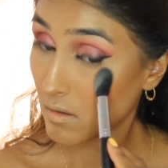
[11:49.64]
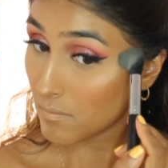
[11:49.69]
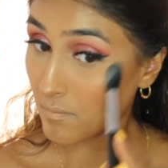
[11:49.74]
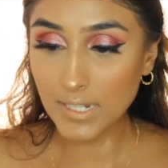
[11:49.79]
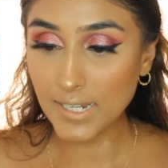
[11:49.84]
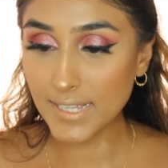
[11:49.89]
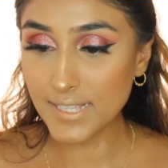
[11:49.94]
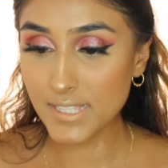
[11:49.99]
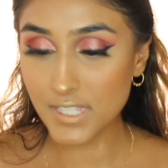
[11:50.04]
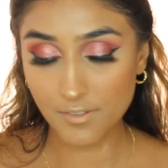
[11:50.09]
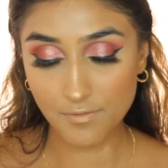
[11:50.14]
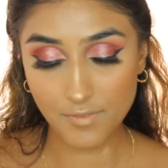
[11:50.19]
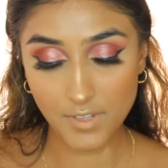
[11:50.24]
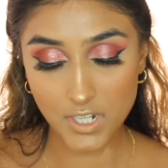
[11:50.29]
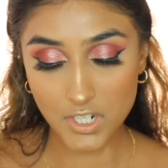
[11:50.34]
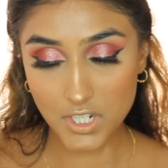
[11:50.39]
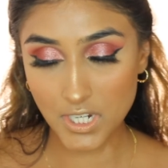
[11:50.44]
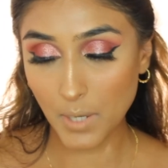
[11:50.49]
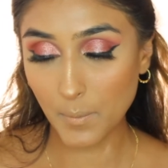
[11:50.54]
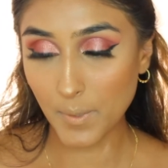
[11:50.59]
Let's
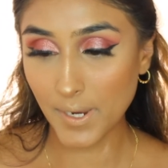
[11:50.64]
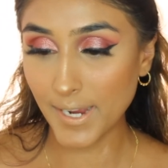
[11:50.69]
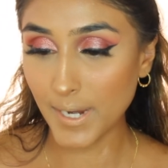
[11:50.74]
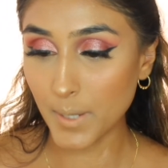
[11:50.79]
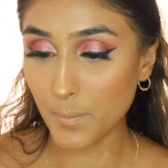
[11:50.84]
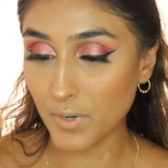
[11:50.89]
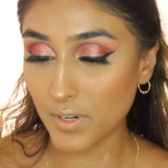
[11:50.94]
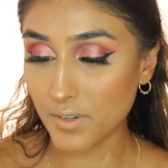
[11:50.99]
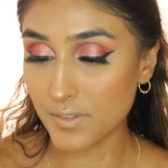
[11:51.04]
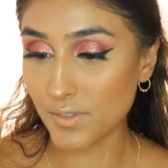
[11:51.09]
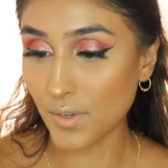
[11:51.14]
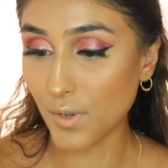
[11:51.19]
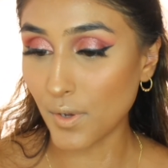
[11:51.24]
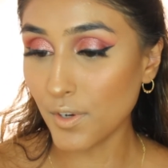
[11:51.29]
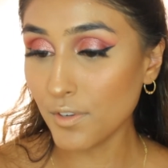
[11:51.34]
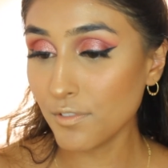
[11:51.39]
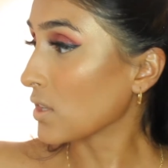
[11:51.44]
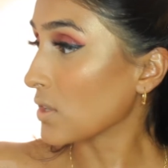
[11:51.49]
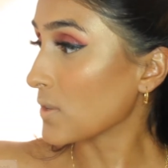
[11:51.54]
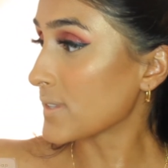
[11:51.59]
finish our eyebrows
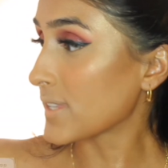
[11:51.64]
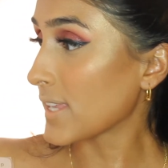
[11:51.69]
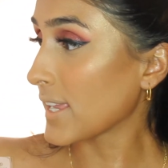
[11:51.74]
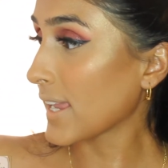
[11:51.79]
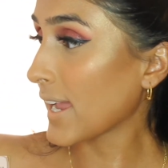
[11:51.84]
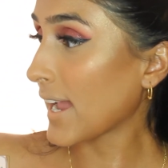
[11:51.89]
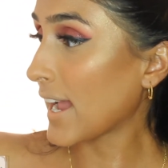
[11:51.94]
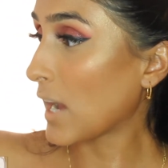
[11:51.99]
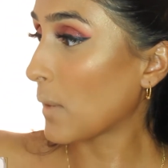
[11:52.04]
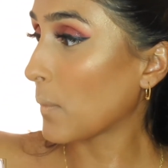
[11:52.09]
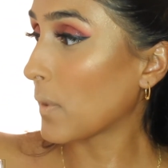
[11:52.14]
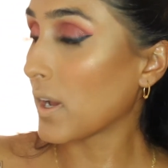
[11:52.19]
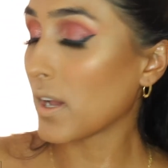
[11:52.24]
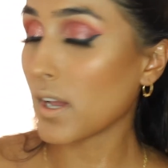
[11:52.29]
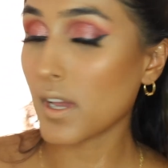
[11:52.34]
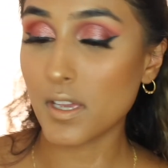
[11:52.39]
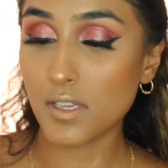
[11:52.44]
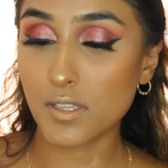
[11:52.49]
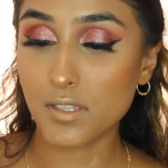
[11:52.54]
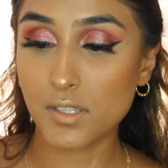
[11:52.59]
off. Using
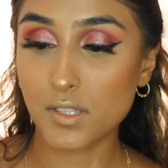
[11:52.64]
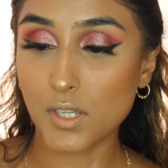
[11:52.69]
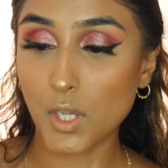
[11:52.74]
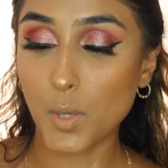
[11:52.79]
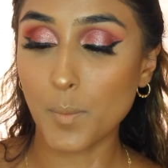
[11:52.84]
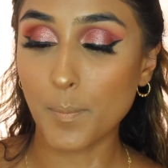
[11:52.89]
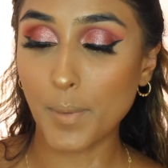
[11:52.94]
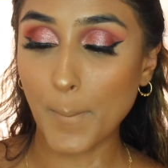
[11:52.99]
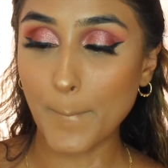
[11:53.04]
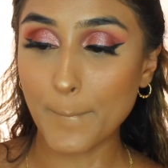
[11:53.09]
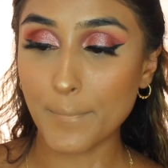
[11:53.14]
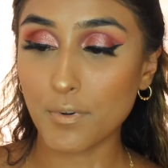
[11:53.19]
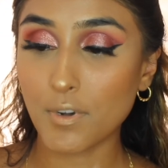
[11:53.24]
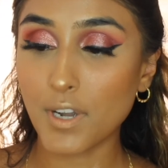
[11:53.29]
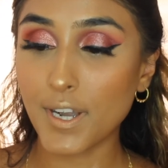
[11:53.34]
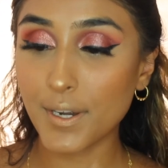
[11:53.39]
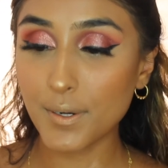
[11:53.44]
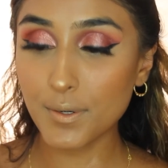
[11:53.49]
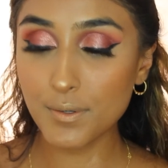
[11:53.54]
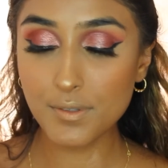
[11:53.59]
our soap
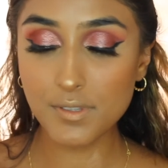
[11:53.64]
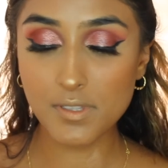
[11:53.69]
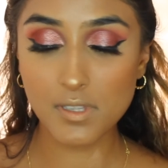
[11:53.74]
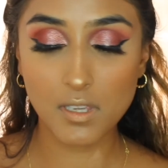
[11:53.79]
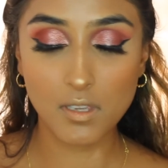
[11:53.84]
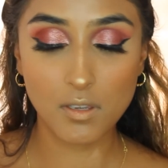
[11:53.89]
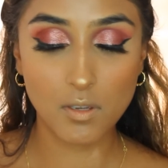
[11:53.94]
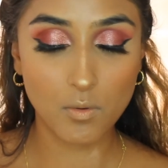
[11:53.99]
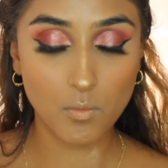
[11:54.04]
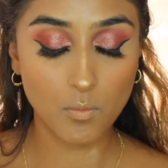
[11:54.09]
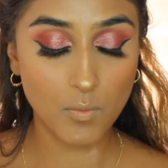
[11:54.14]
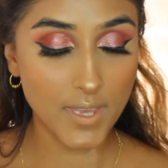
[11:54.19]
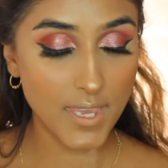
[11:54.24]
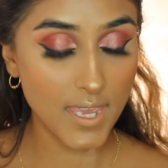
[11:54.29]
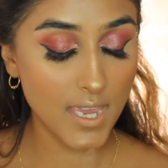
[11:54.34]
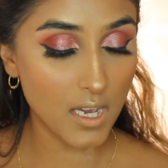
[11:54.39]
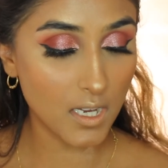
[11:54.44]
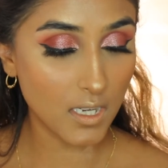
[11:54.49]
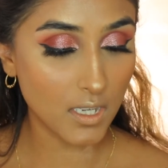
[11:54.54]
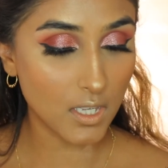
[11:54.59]
brows,
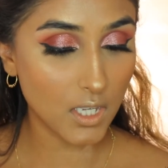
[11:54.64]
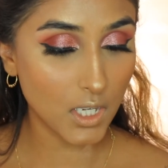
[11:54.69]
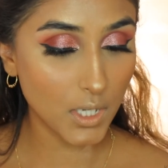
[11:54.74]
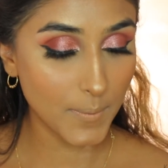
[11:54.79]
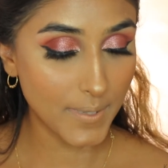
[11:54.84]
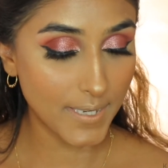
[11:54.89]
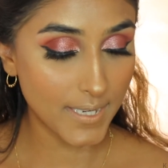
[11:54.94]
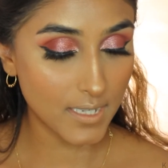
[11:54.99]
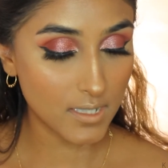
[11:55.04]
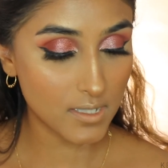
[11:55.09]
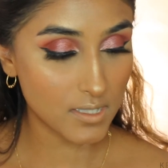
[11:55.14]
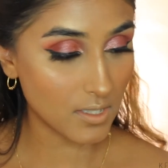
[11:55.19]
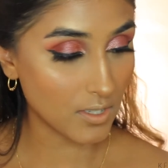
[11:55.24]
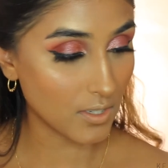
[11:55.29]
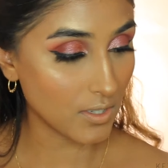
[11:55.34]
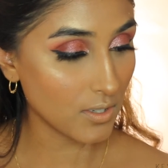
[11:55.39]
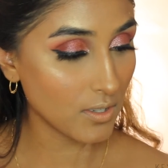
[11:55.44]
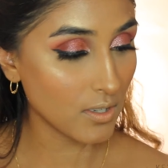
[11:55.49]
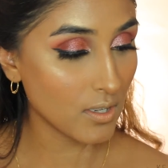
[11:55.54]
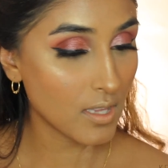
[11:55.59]
we are going
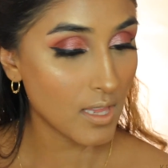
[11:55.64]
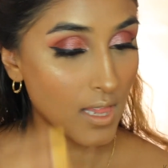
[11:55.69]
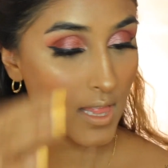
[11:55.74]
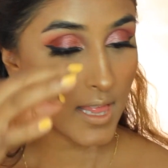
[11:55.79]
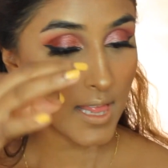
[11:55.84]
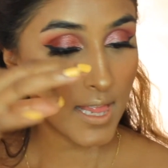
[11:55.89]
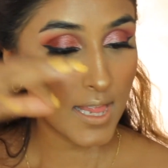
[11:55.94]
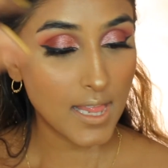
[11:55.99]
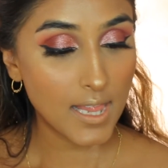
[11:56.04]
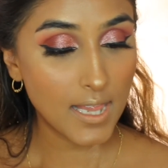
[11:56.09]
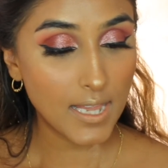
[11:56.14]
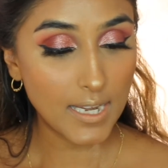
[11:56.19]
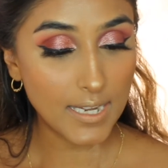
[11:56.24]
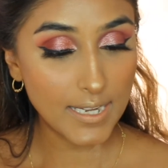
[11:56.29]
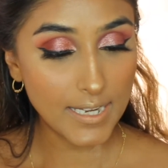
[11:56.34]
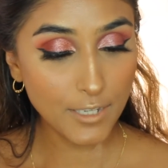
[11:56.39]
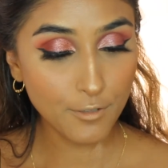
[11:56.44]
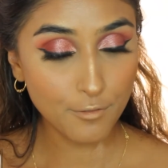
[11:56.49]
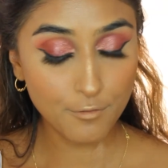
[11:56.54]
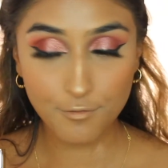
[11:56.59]
to
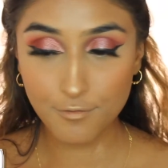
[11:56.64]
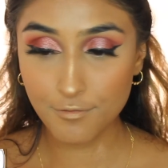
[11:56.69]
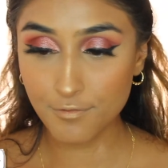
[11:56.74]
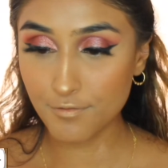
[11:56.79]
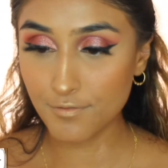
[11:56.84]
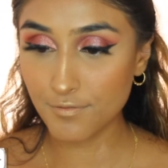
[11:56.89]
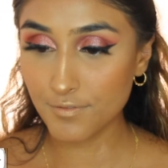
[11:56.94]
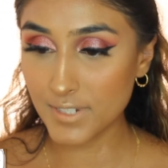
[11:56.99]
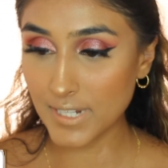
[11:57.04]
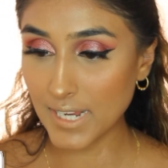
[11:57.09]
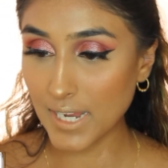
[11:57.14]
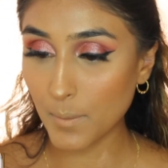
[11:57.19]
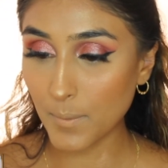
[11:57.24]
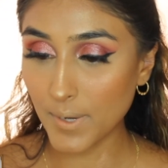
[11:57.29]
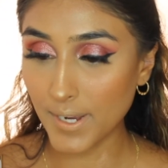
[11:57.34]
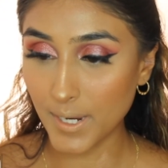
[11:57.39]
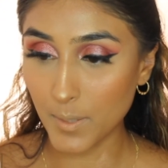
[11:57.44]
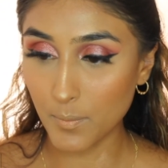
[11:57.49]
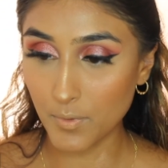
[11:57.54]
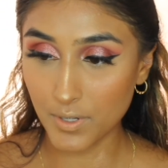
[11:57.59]
lift our
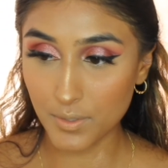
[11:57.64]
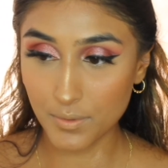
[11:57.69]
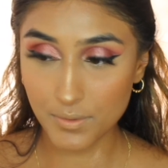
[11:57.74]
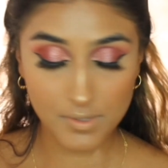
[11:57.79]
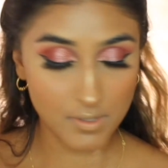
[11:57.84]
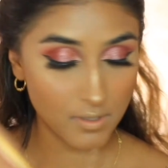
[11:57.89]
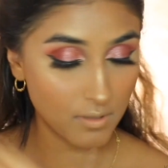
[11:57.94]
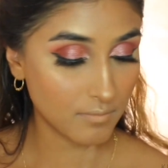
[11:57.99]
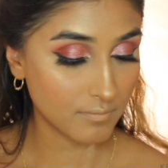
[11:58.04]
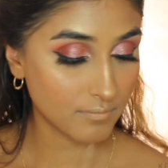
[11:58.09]
eyebrows.